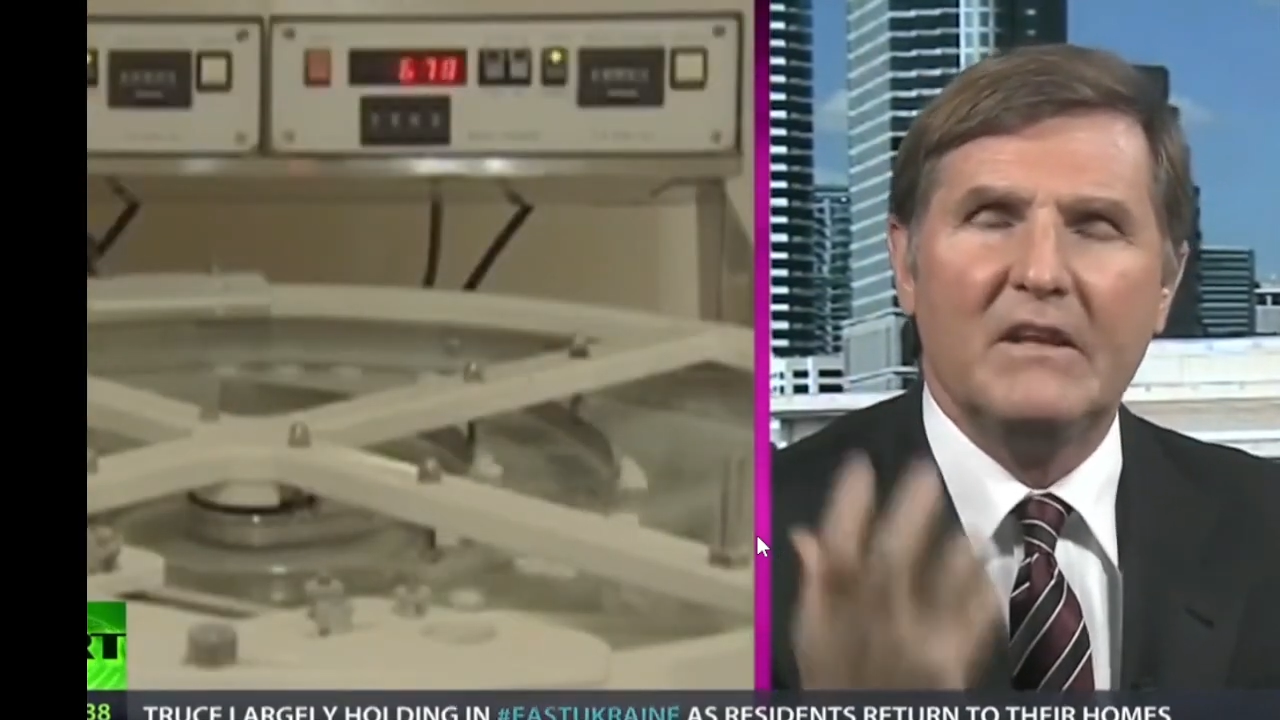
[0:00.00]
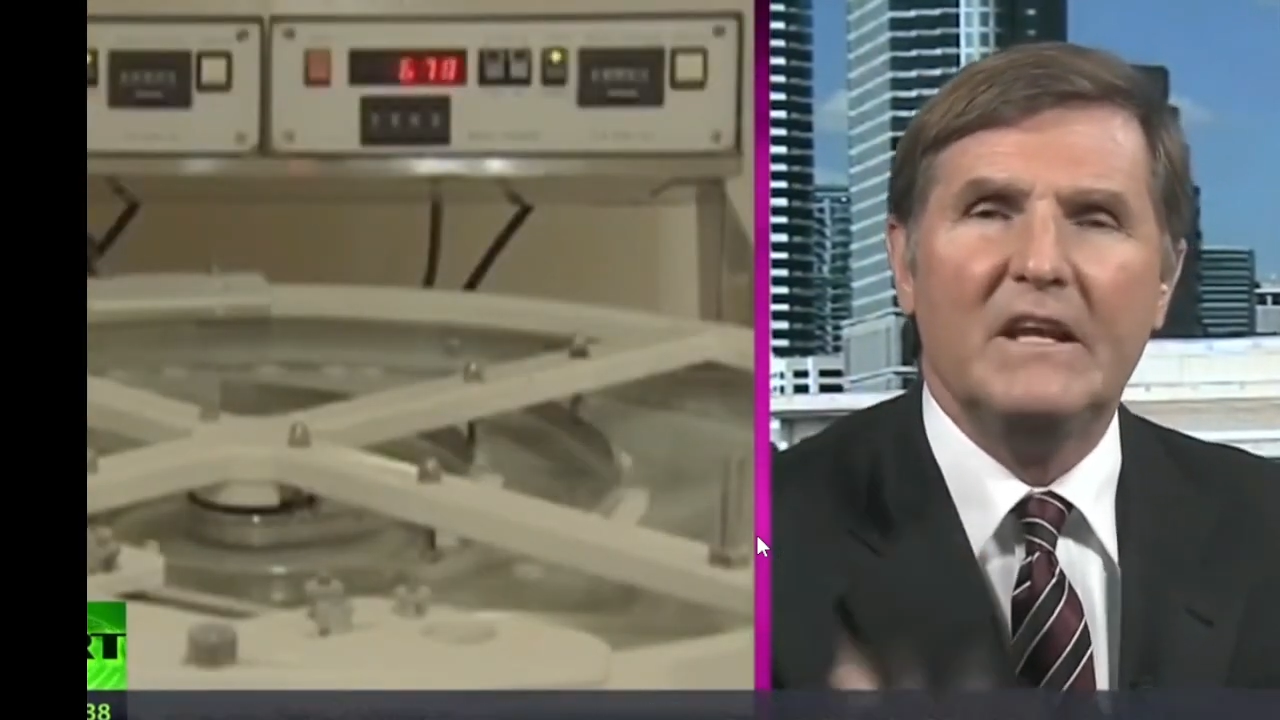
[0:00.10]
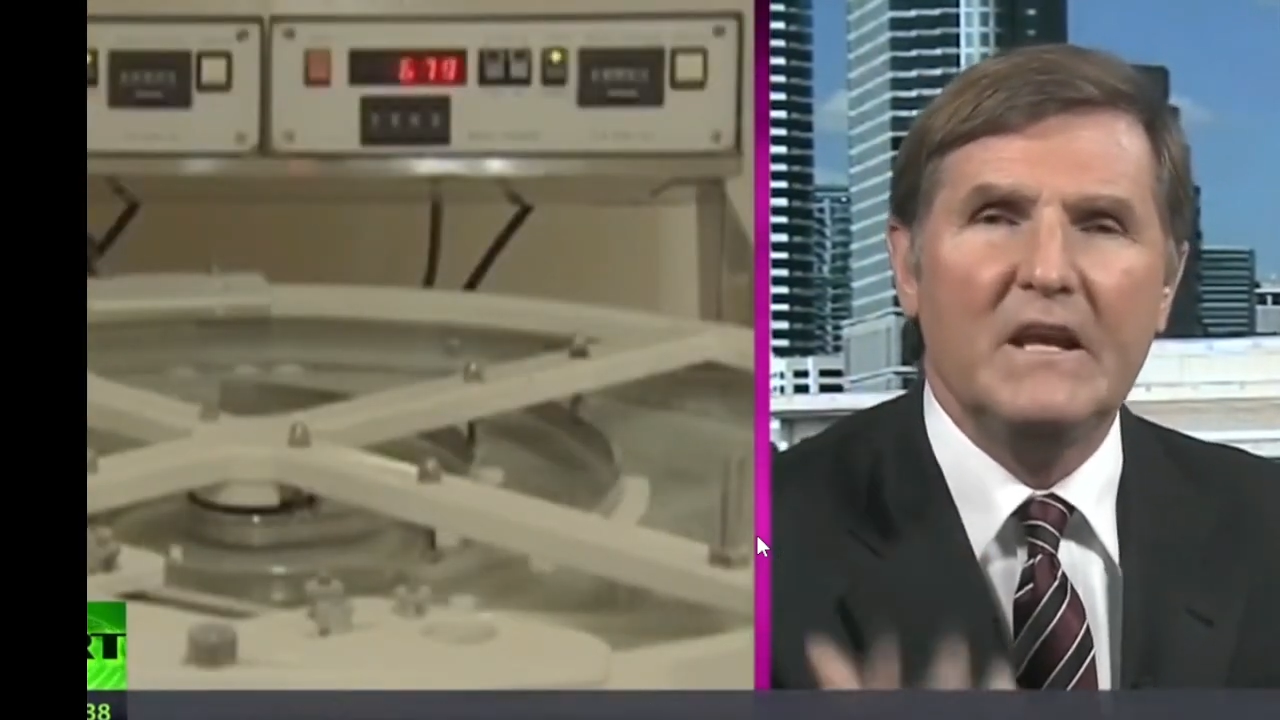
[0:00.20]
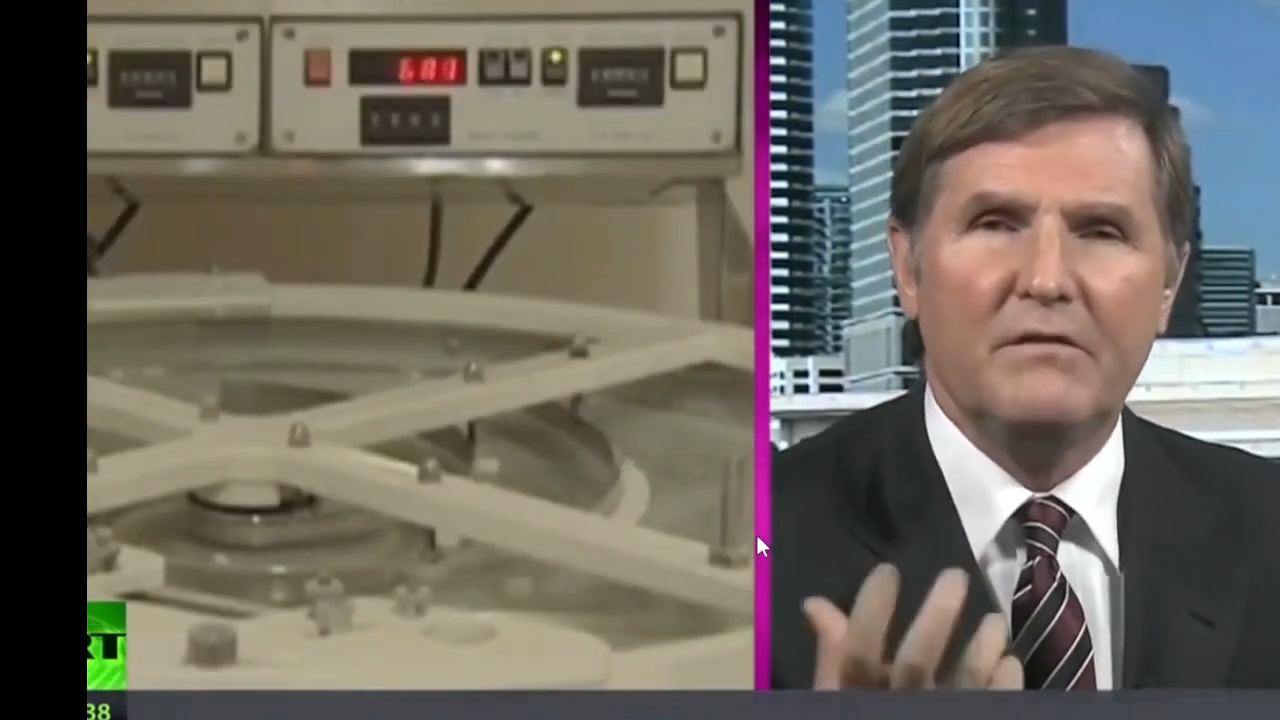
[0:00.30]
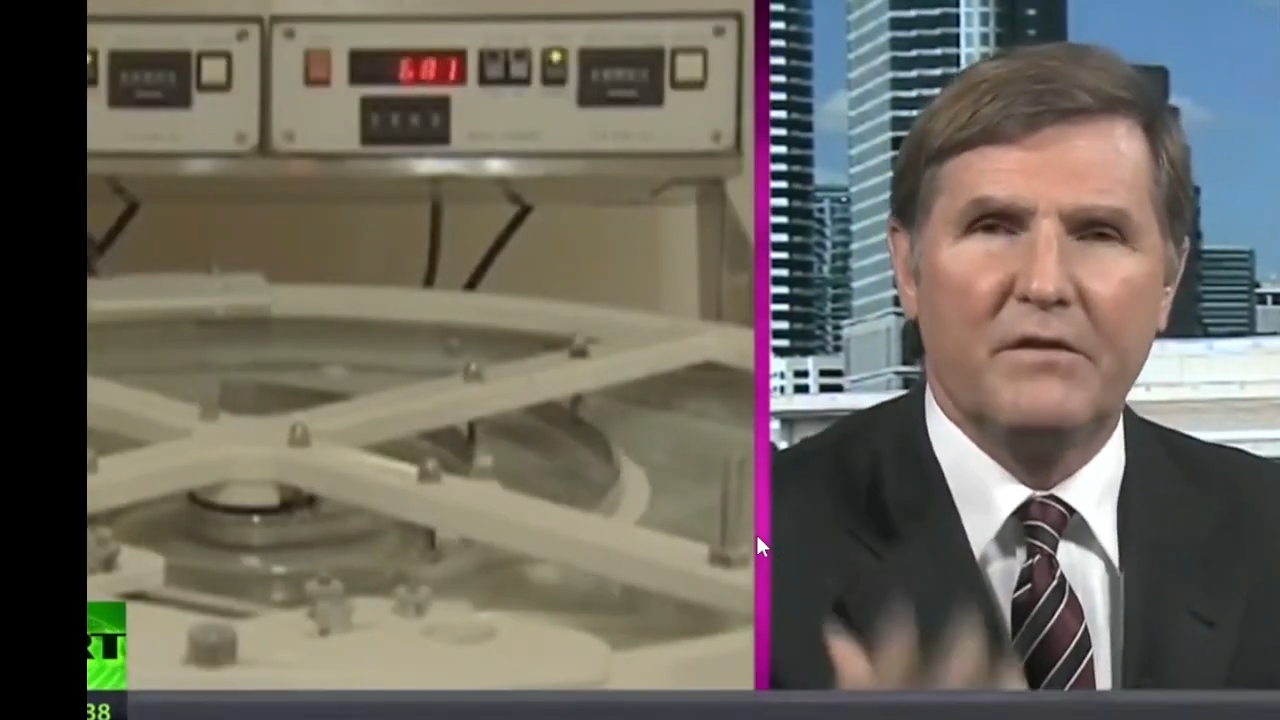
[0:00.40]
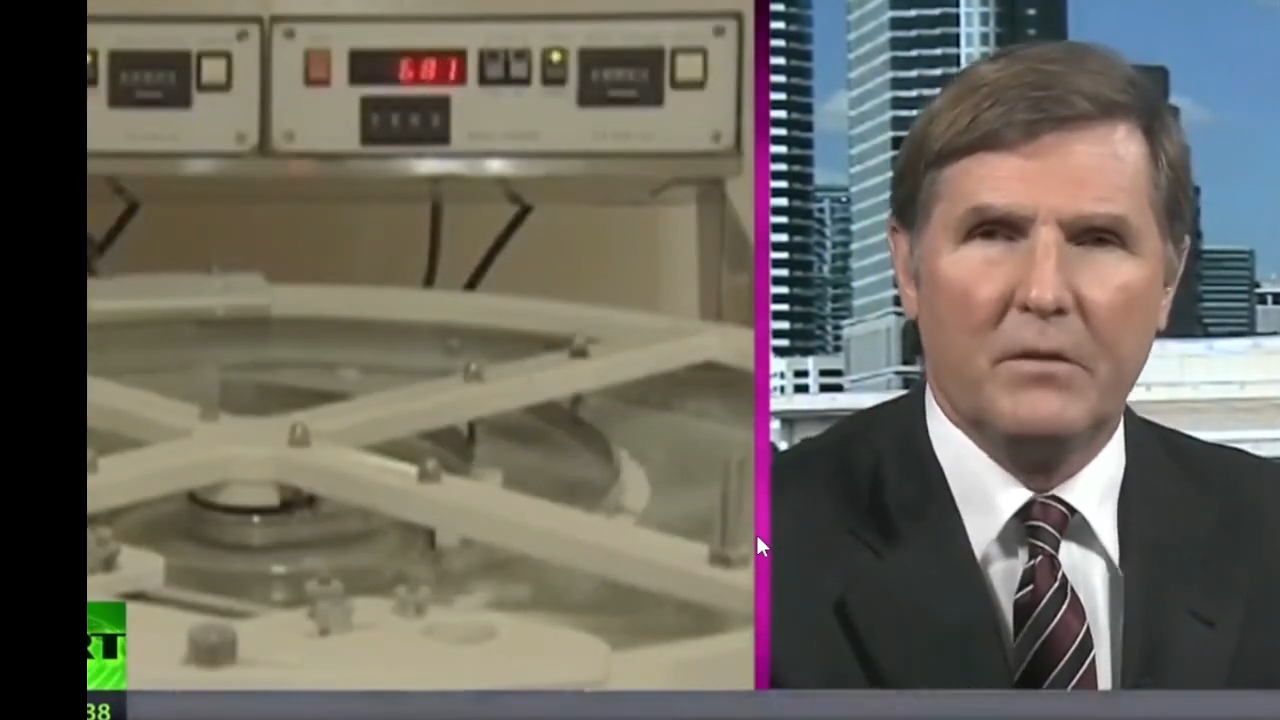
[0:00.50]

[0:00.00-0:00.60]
need for